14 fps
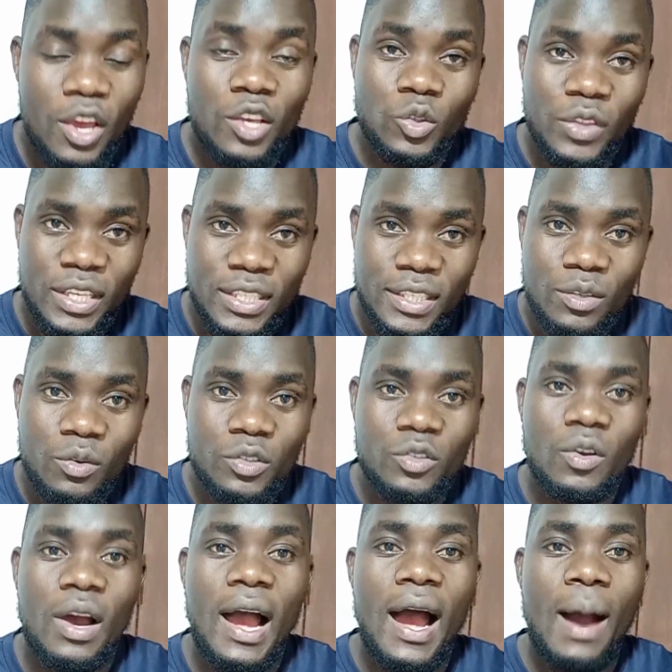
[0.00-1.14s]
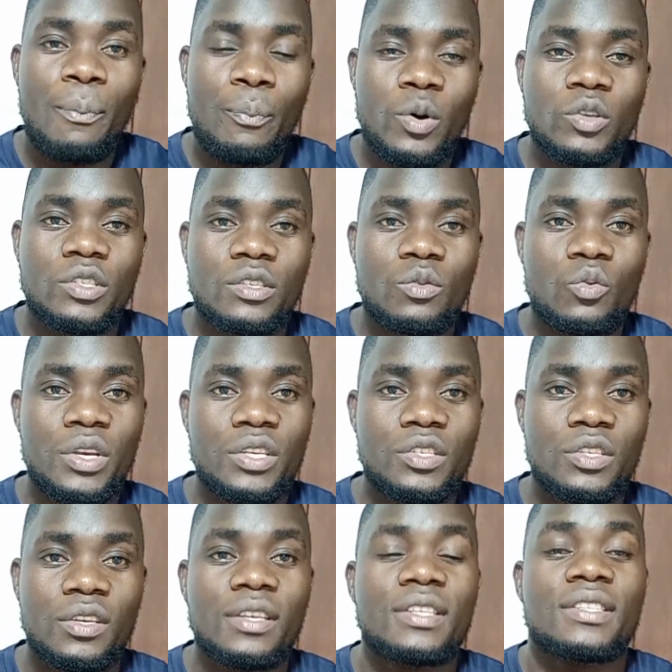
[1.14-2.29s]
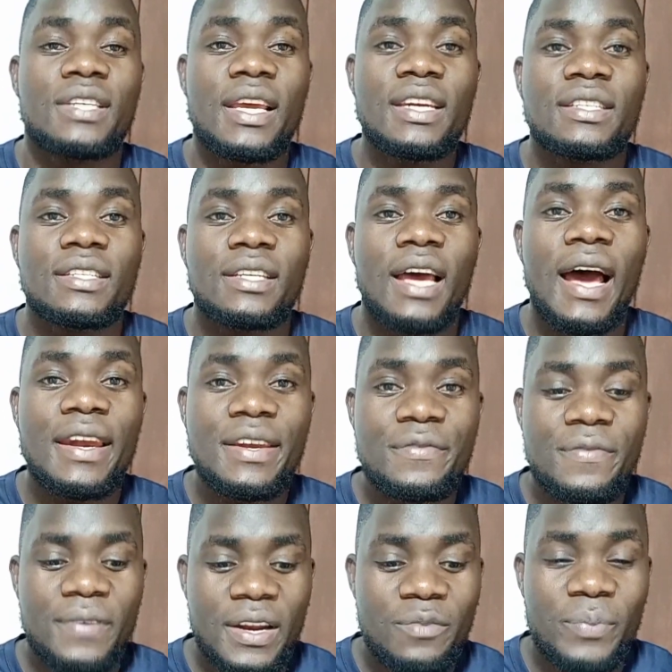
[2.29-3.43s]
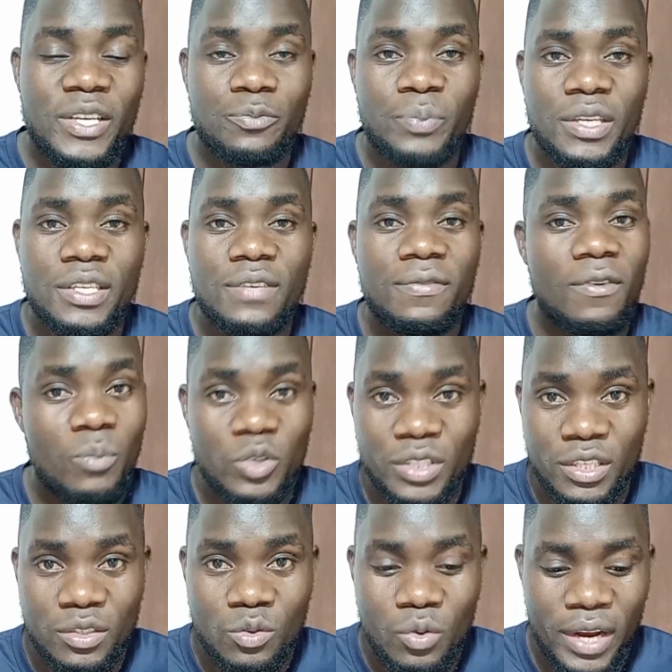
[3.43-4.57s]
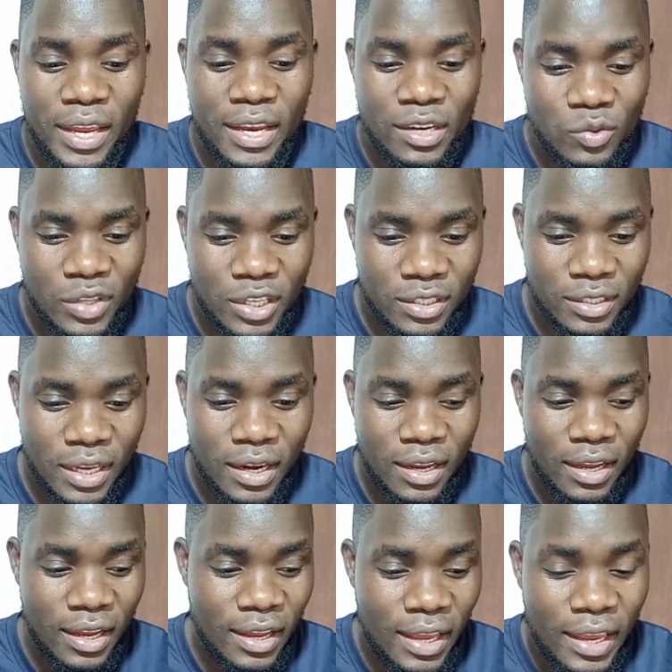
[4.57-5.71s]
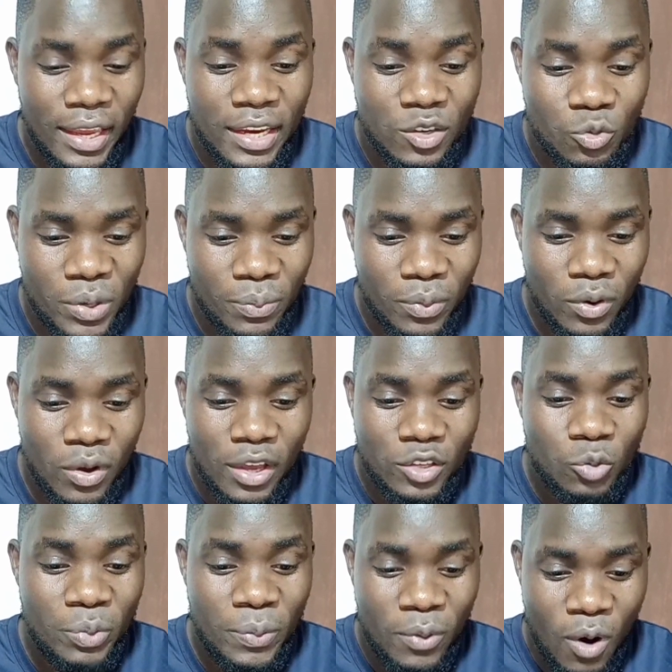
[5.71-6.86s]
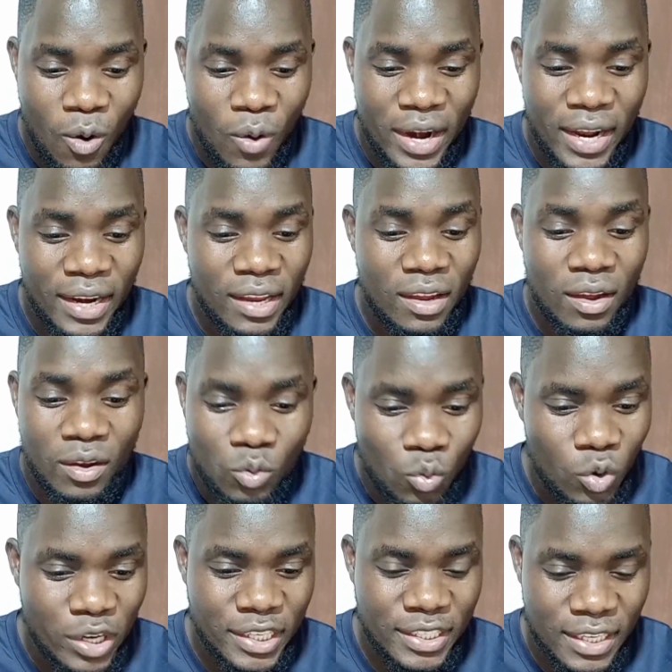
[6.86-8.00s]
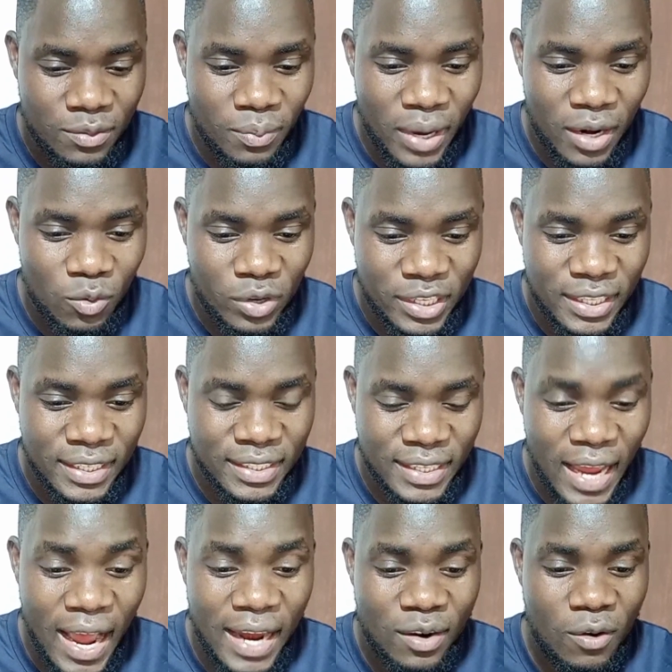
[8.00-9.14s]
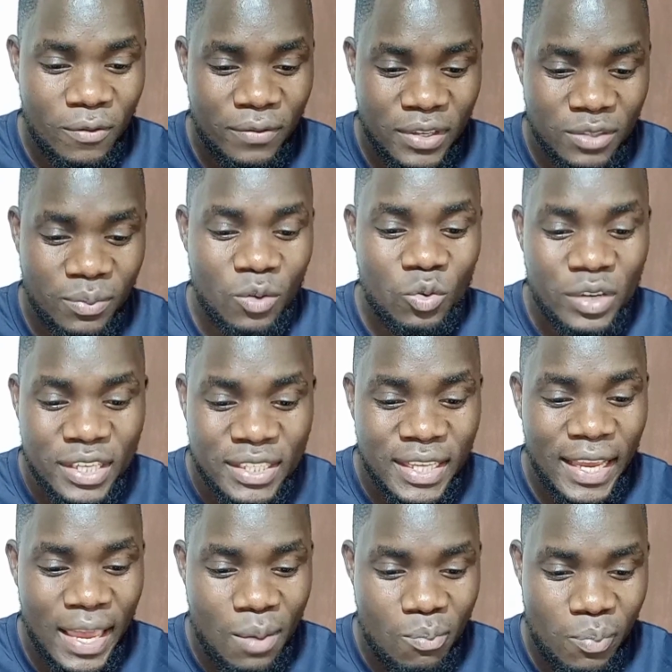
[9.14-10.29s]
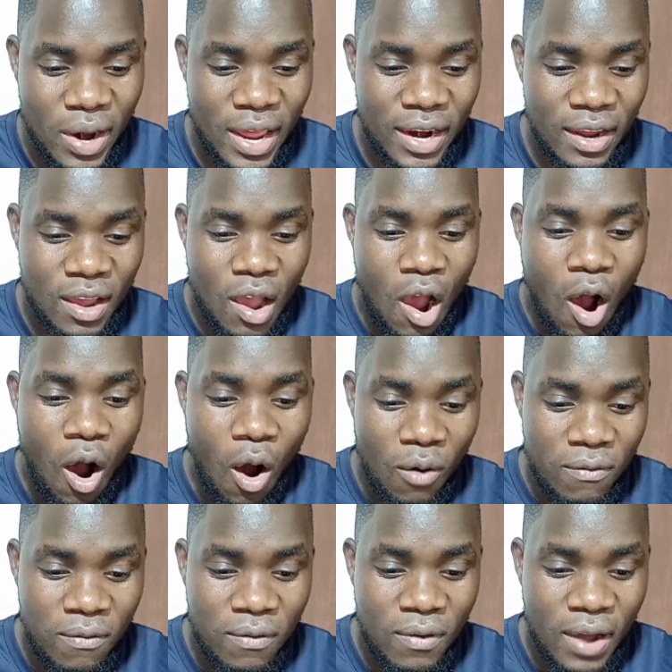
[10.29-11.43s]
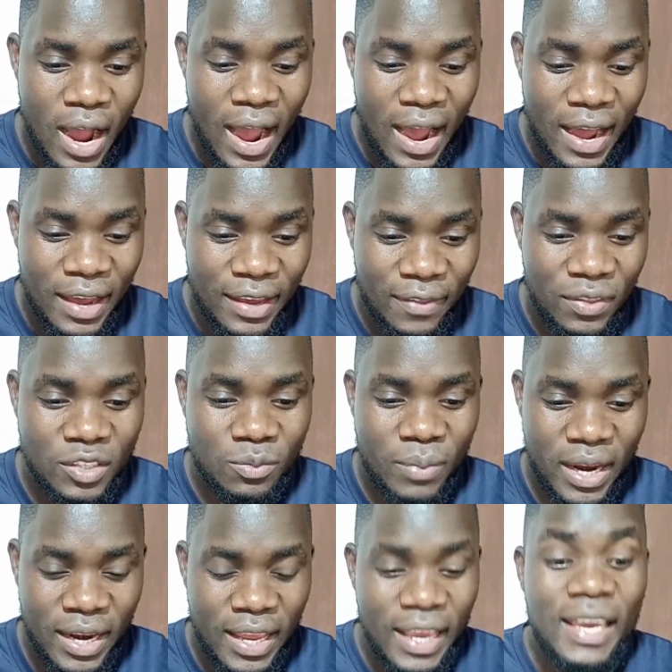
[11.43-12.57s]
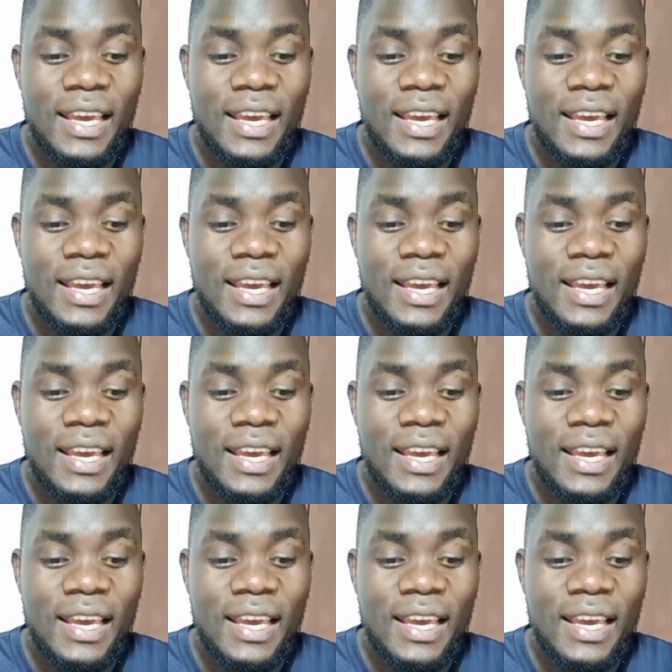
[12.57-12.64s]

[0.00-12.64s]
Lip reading: So this is also a post which sent a different perspective of Moses Kuria into the into people. So people are wondering, what is this man? What is the stand of this man? What is the game plan of this man?